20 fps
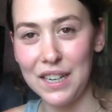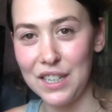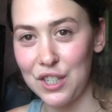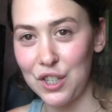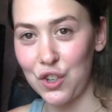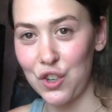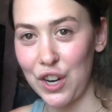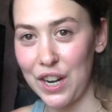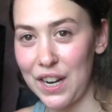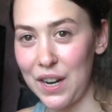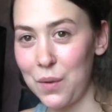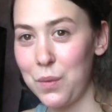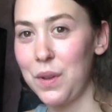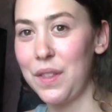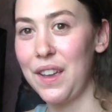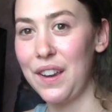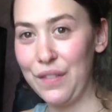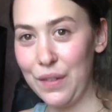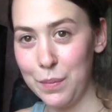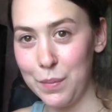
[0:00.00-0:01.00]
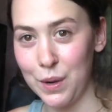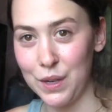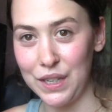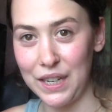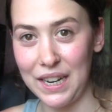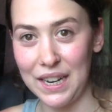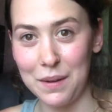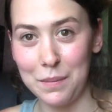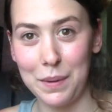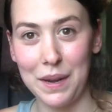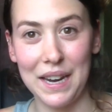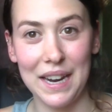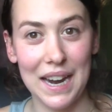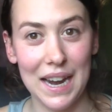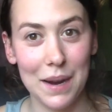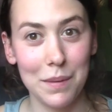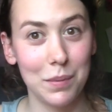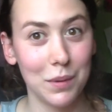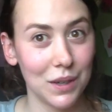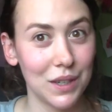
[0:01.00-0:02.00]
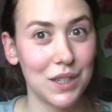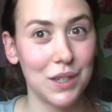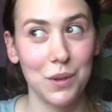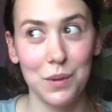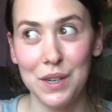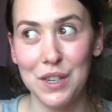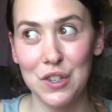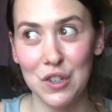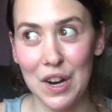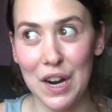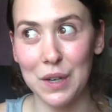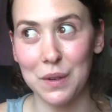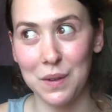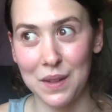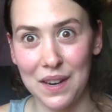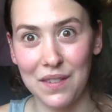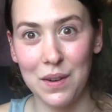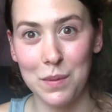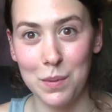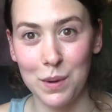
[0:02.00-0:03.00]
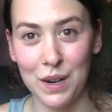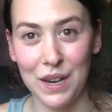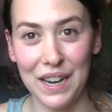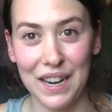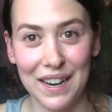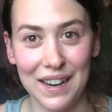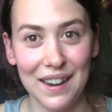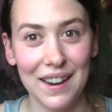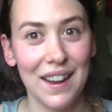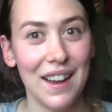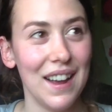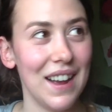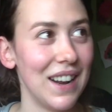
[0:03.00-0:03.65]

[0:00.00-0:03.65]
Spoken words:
integrating with everybody and being able to interact with everybody, and